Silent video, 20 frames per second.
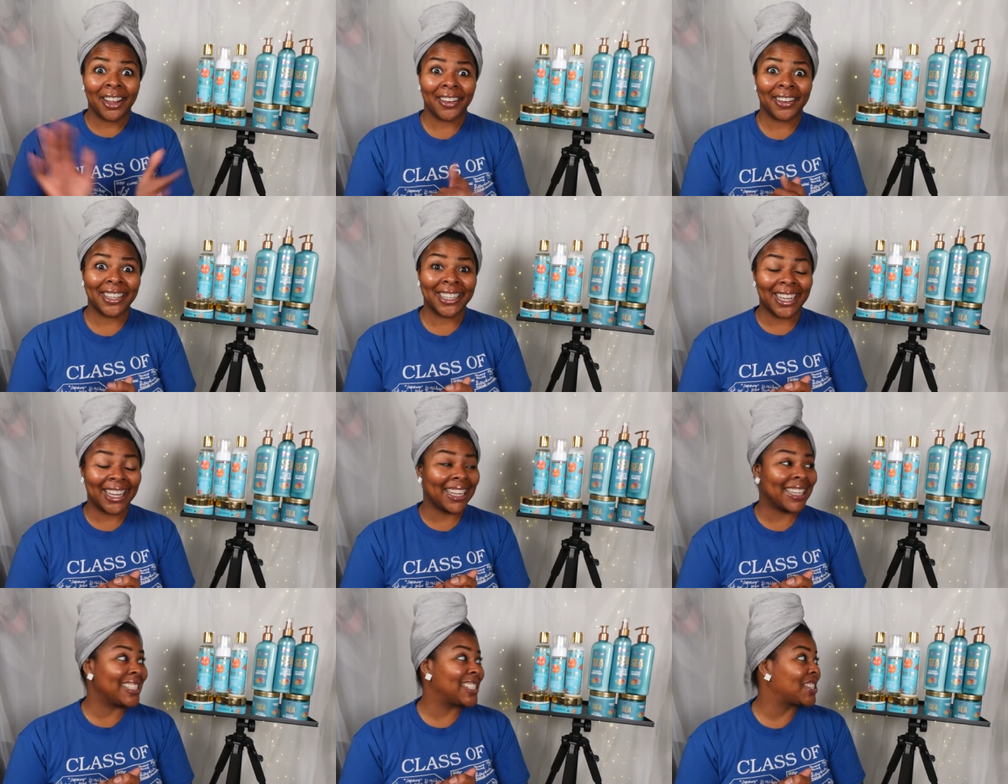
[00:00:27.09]
Alright
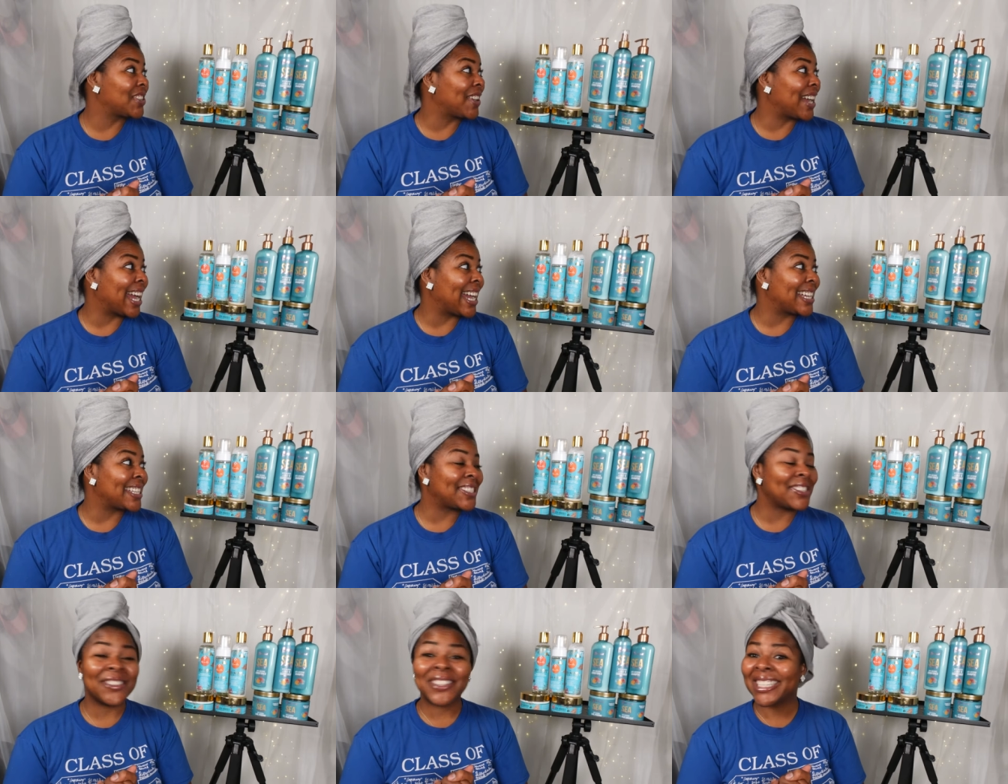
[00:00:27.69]
guys, so
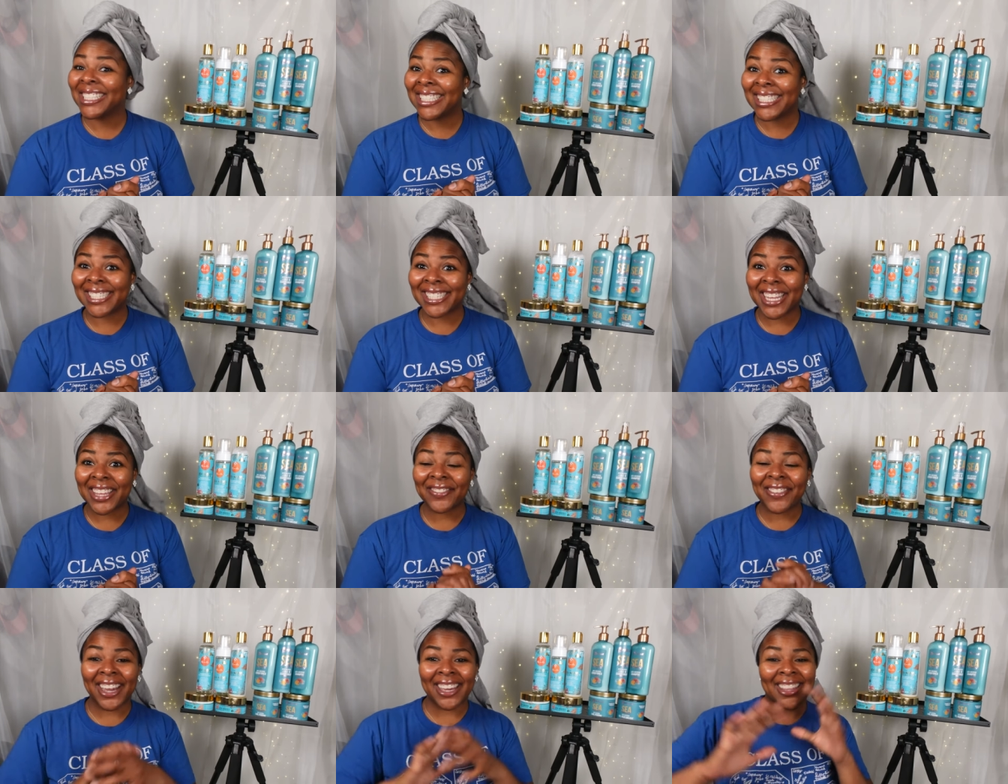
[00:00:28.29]
as you can
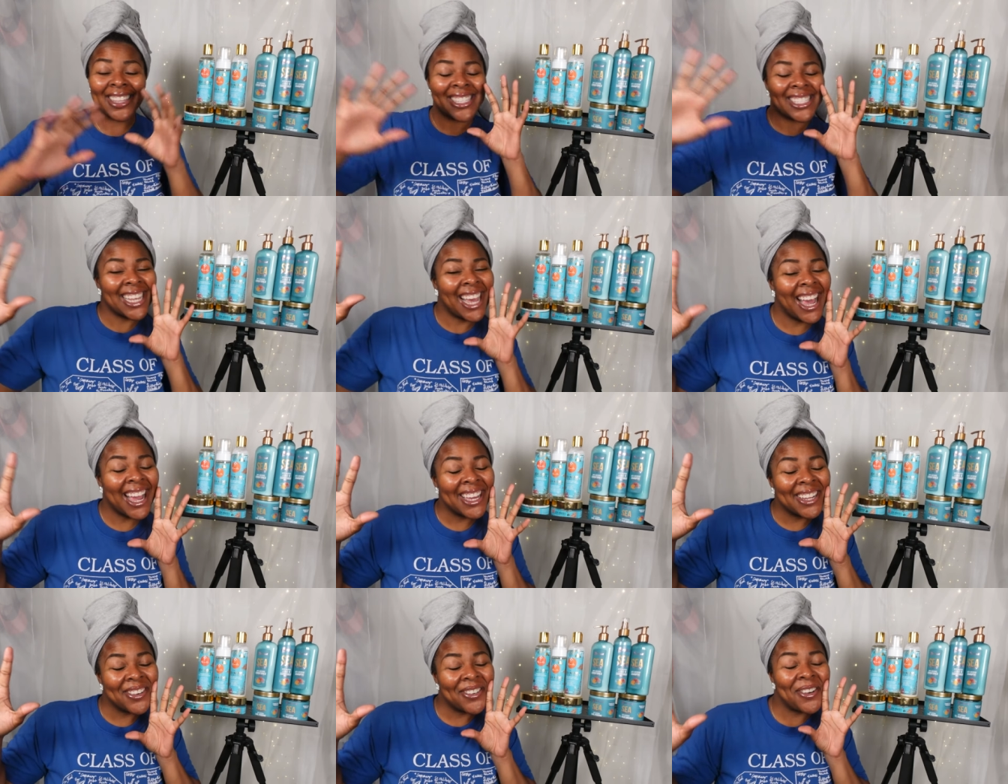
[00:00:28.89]
see by the
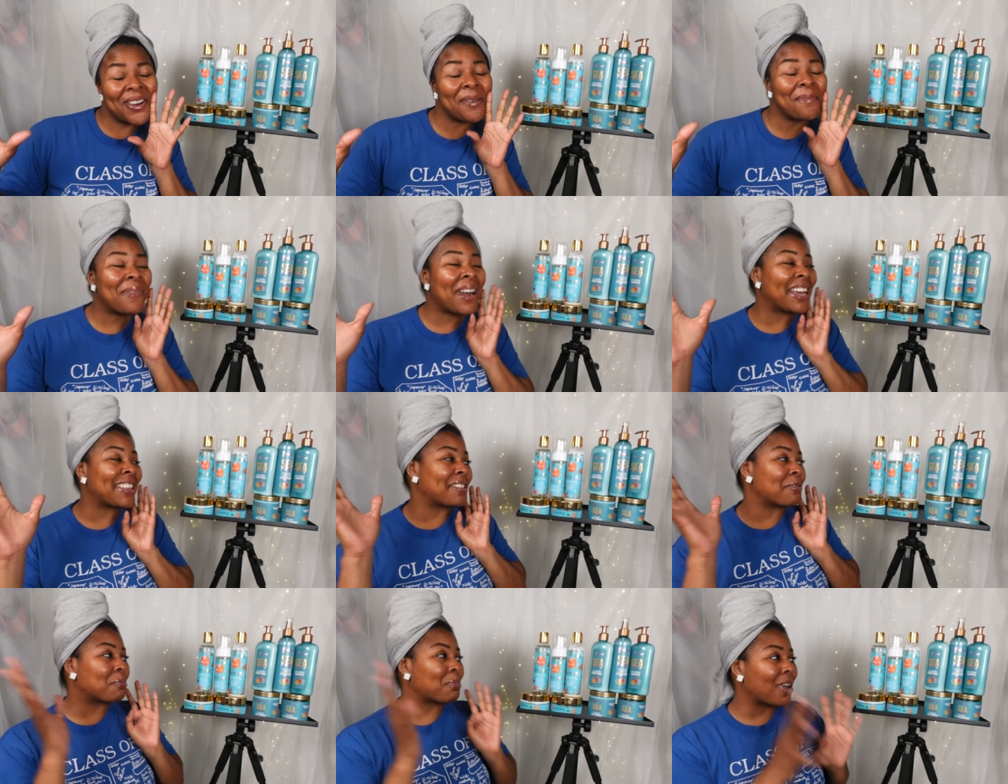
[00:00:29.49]
title,
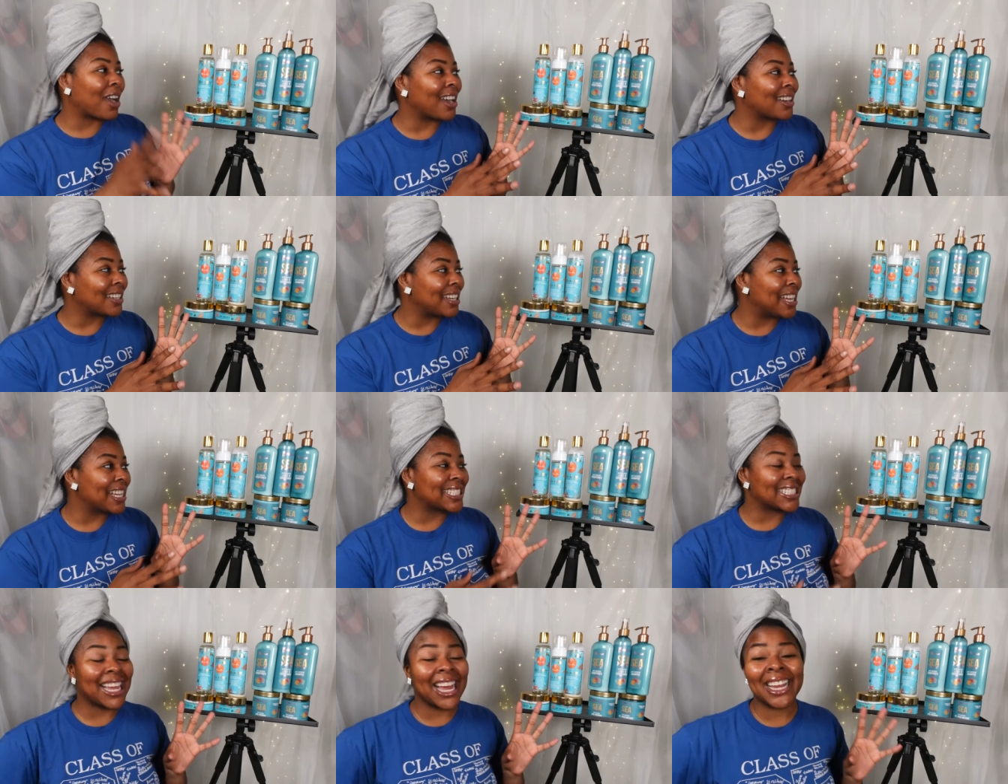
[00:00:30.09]
by the
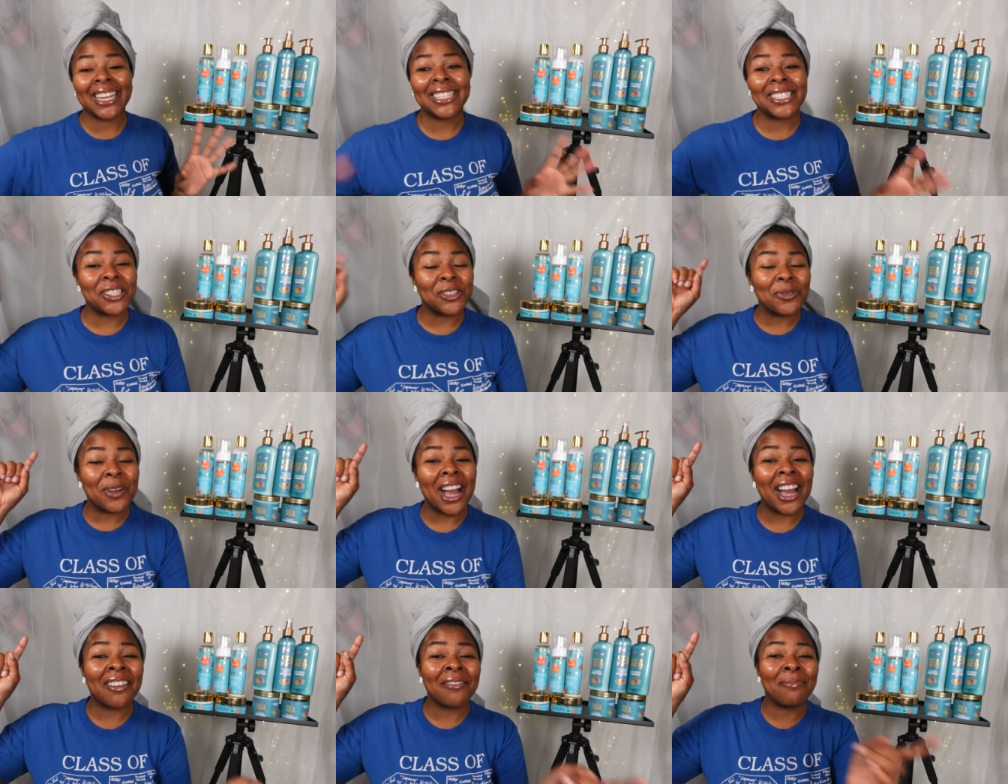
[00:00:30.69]
products, I
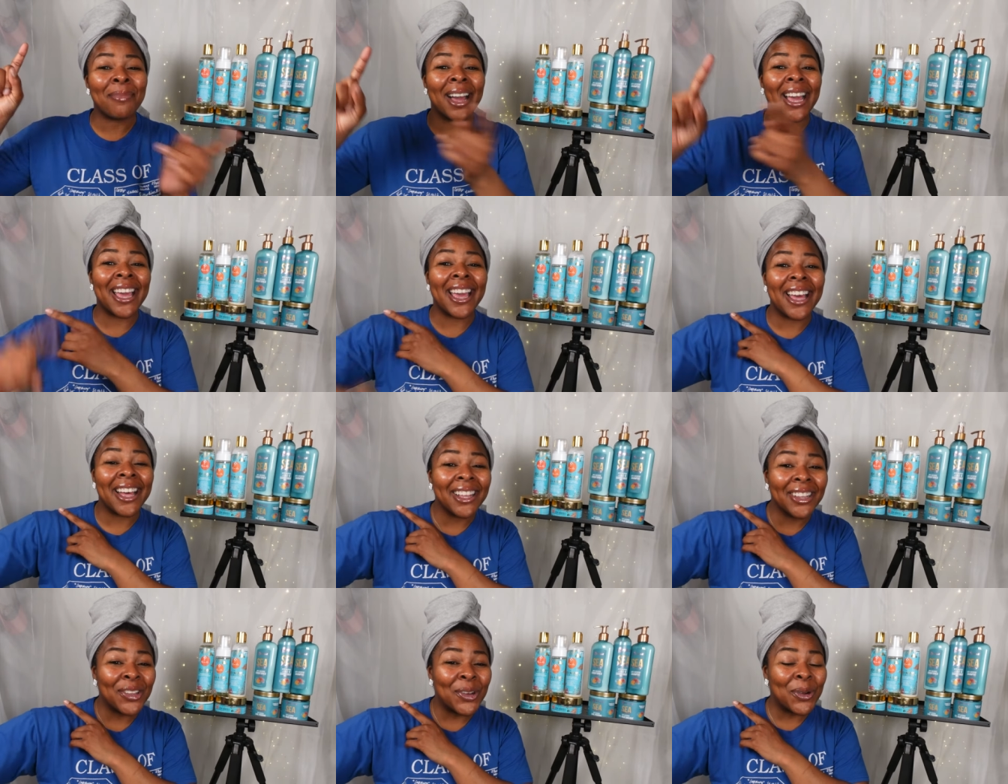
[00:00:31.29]
do have
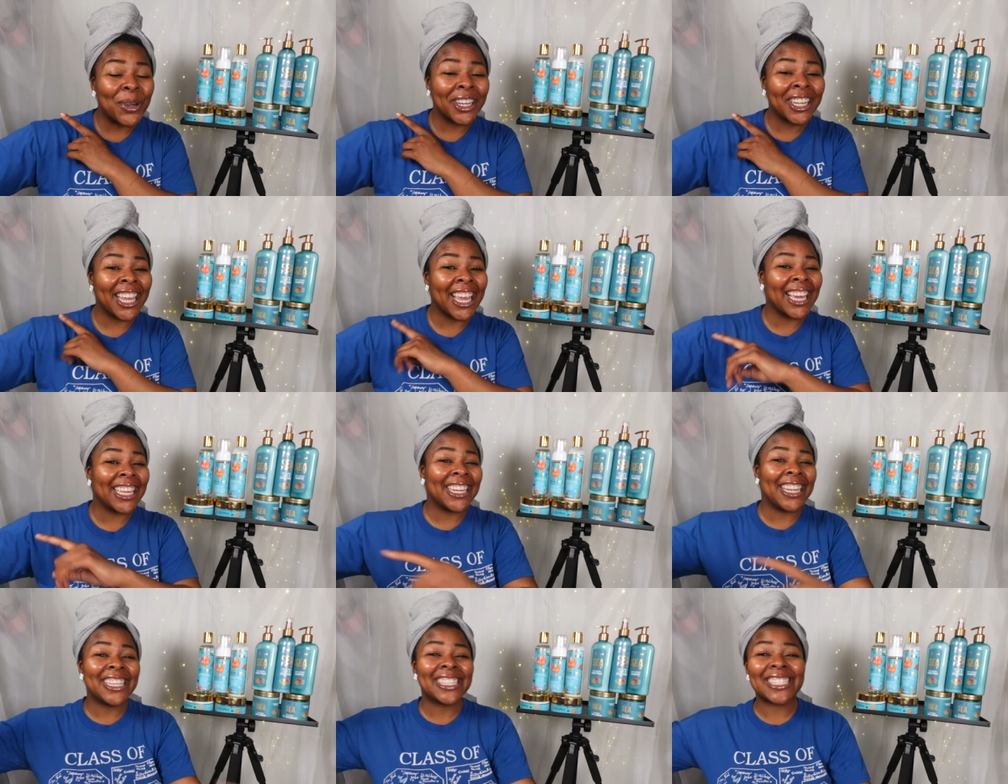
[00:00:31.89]
Mielle
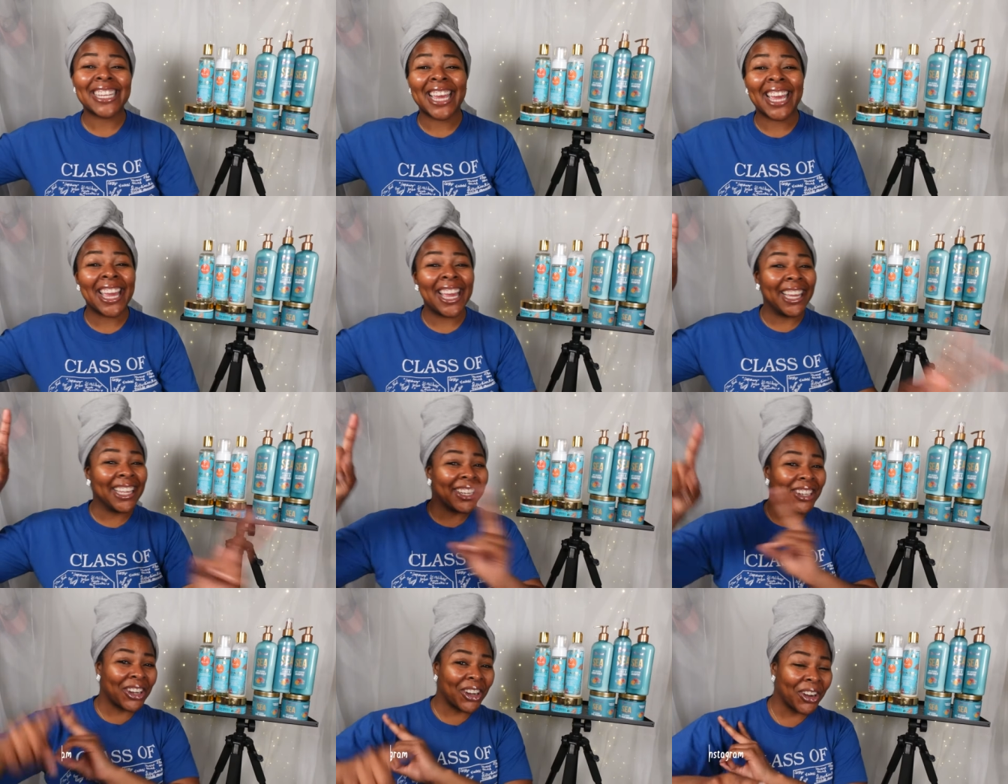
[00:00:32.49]
Organics
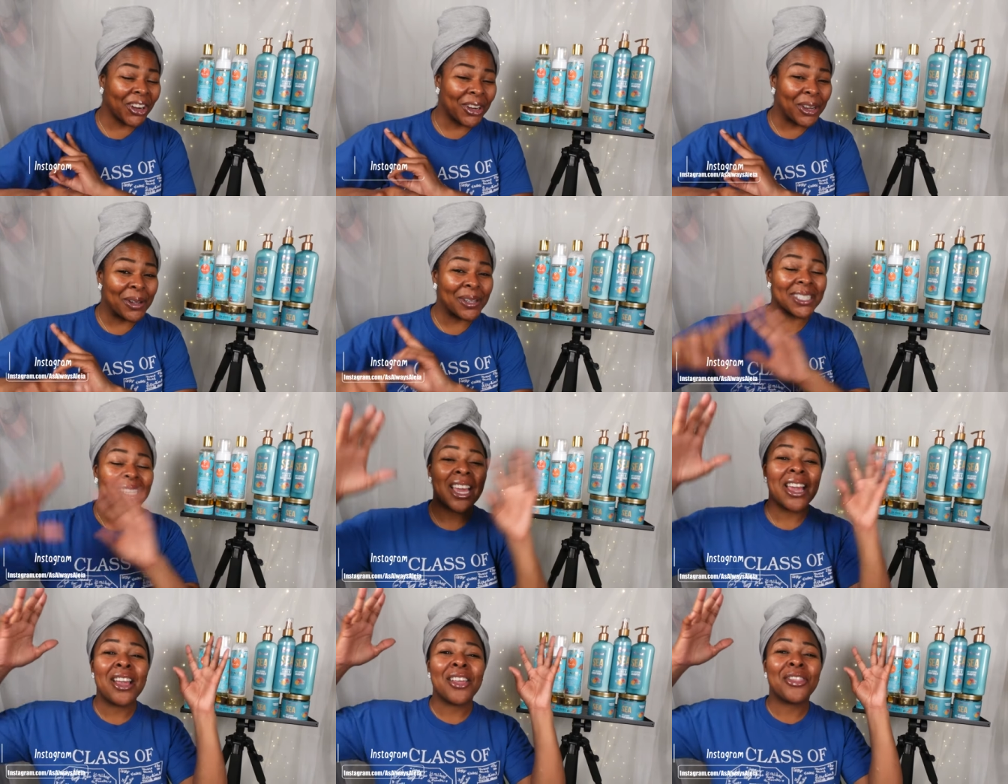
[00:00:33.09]
and
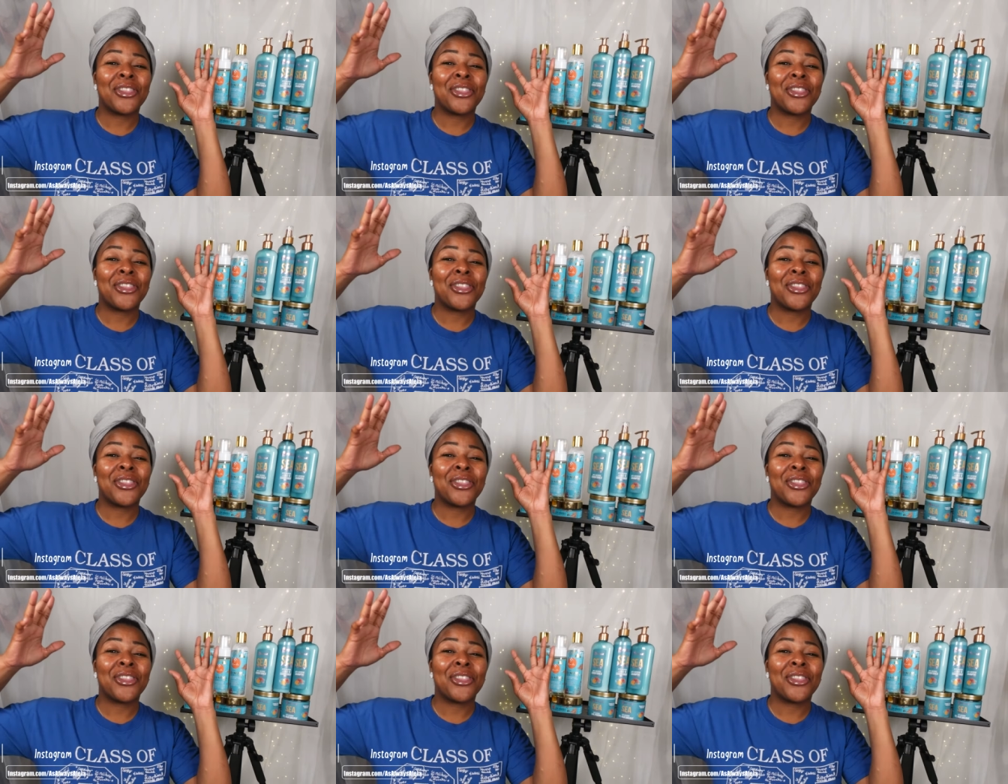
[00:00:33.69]
Curls,